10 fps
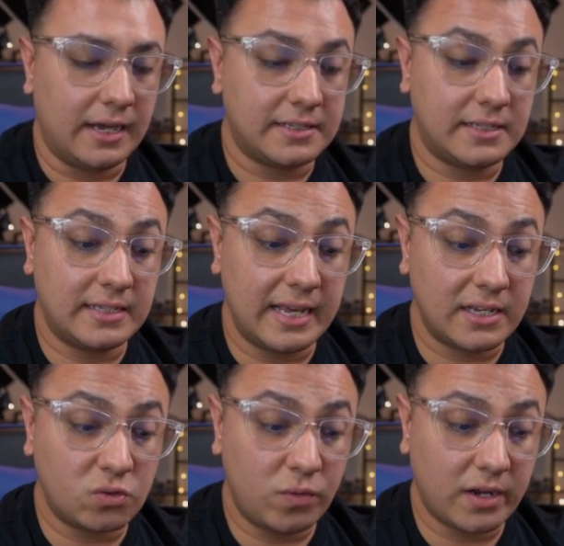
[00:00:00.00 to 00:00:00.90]

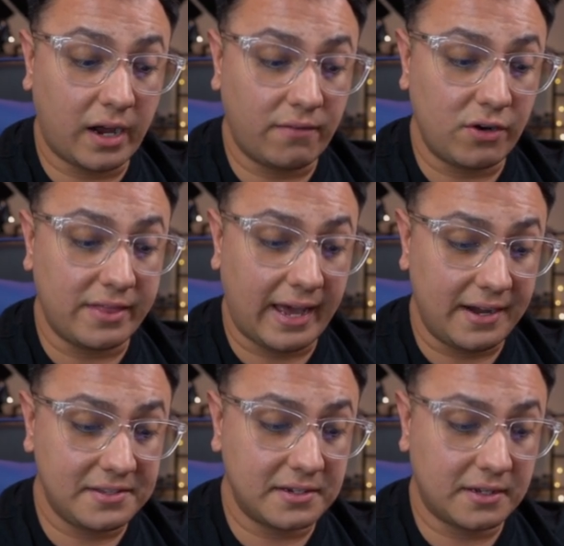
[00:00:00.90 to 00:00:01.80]
6 recovery,
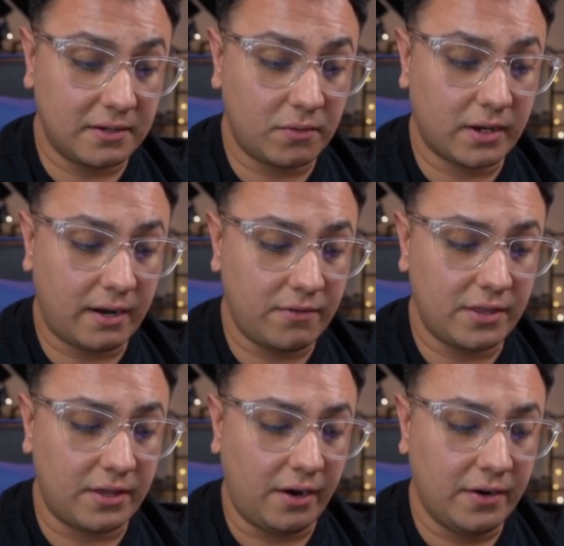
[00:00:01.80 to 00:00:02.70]
that is a good
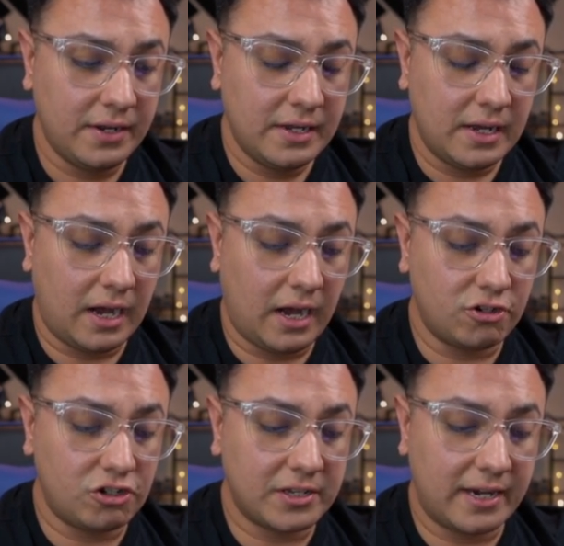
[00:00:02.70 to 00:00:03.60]
recovery there.
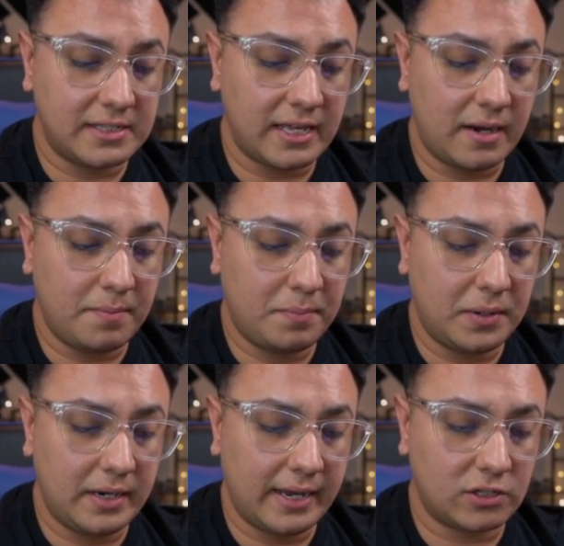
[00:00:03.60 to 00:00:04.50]
She's got a setup,
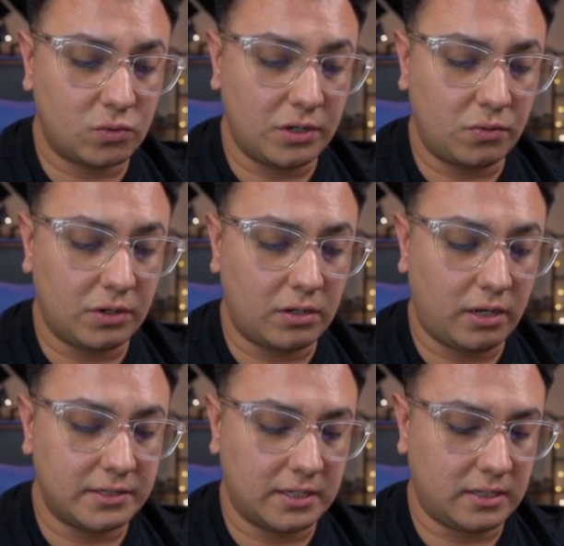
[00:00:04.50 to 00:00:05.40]
put X-23
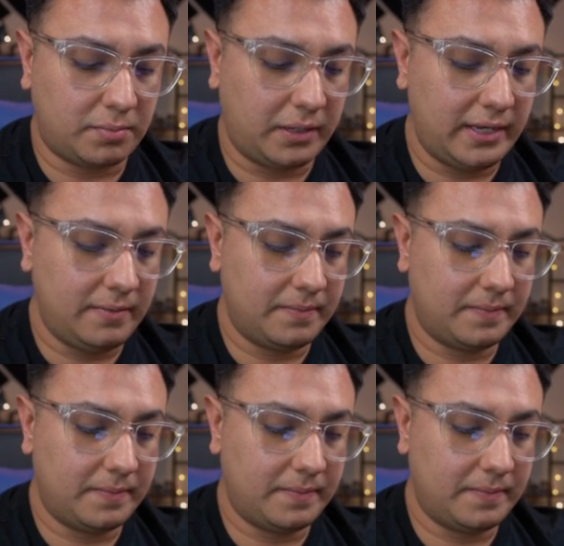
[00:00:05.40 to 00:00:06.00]
claws into play.